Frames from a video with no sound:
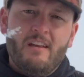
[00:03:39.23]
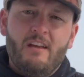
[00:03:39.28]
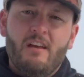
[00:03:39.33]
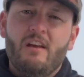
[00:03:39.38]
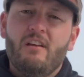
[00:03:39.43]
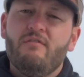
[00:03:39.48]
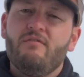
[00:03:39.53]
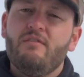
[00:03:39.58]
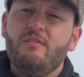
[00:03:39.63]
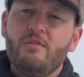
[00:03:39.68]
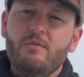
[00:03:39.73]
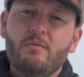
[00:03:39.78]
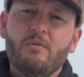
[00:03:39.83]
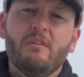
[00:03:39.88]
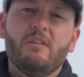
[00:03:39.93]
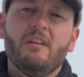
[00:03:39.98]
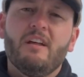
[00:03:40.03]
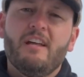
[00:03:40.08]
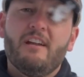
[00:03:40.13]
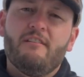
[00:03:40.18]
If you
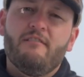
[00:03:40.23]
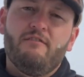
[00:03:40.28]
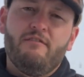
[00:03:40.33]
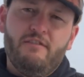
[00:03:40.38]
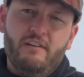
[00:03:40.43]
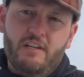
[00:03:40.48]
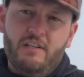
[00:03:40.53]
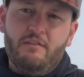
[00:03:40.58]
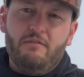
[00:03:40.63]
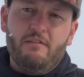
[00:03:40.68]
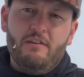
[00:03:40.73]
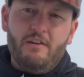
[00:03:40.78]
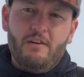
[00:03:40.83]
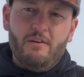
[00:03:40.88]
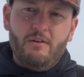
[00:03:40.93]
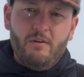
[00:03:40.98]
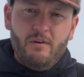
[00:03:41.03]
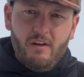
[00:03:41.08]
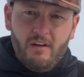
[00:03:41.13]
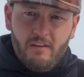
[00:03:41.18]
will let it fish for
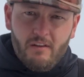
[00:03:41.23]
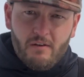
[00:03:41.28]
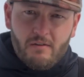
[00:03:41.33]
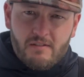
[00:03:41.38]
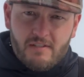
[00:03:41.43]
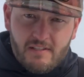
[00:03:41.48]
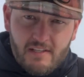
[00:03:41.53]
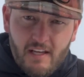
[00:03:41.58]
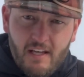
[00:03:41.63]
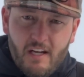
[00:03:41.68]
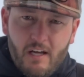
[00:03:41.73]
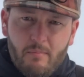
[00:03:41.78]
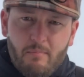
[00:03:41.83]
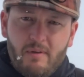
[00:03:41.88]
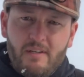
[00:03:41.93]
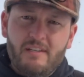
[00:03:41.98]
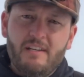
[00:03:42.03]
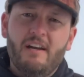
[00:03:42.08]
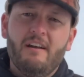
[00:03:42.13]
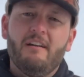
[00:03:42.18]
you in those setup
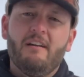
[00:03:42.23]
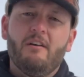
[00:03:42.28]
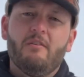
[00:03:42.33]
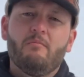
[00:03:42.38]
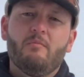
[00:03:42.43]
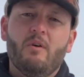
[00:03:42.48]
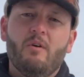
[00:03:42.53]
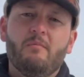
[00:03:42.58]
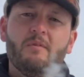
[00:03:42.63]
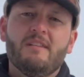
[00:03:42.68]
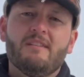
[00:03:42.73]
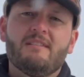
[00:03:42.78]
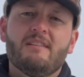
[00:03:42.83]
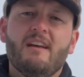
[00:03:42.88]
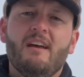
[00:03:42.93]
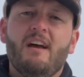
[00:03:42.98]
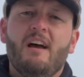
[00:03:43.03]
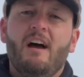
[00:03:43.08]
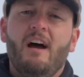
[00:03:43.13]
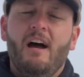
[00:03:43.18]
and tear down moments,
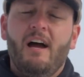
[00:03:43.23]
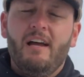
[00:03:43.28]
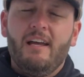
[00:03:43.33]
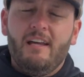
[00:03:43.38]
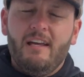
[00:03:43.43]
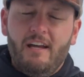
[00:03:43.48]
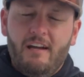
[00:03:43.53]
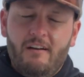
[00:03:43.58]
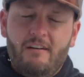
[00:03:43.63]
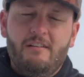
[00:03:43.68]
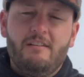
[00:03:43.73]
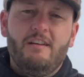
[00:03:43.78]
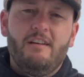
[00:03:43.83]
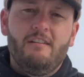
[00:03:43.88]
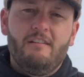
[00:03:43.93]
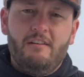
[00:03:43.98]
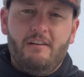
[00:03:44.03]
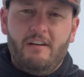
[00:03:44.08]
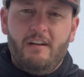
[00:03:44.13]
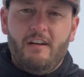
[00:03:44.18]
I guarantee
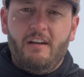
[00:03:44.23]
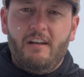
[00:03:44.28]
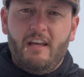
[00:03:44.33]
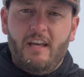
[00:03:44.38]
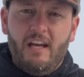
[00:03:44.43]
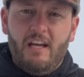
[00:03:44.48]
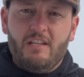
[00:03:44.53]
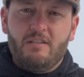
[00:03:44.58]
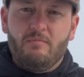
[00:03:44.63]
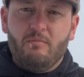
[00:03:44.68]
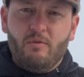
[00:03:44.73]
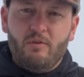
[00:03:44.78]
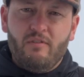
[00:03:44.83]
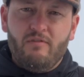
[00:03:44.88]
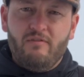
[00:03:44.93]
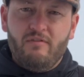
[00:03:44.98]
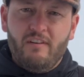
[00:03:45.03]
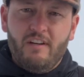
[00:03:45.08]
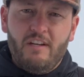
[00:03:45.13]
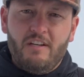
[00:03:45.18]
that you're going to catch more
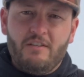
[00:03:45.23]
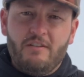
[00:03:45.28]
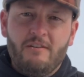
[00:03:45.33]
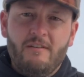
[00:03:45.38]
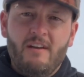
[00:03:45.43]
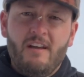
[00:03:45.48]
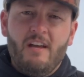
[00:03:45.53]
fish.